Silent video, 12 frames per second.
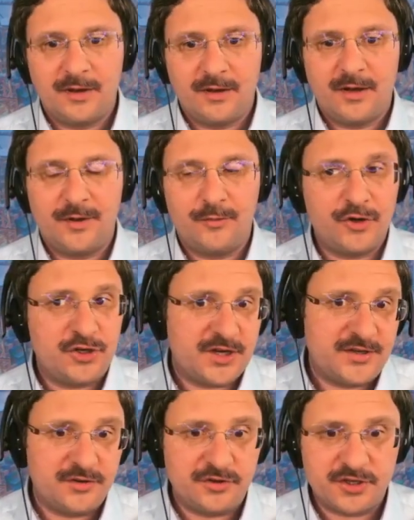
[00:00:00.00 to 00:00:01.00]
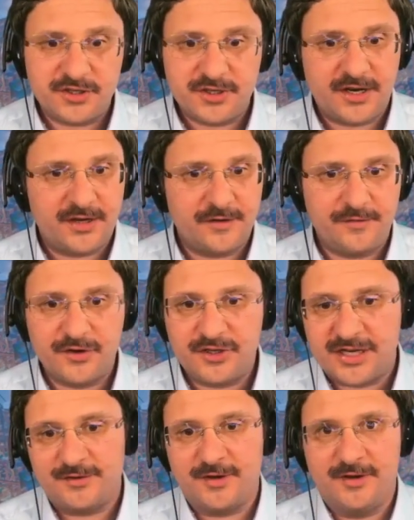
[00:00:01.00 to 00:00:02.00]
in which case you just get a different
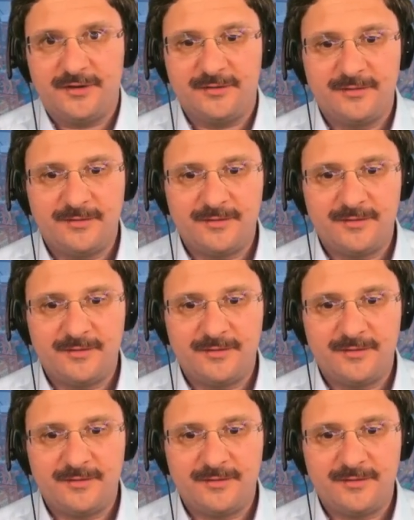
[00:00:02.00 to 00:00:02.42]
step size.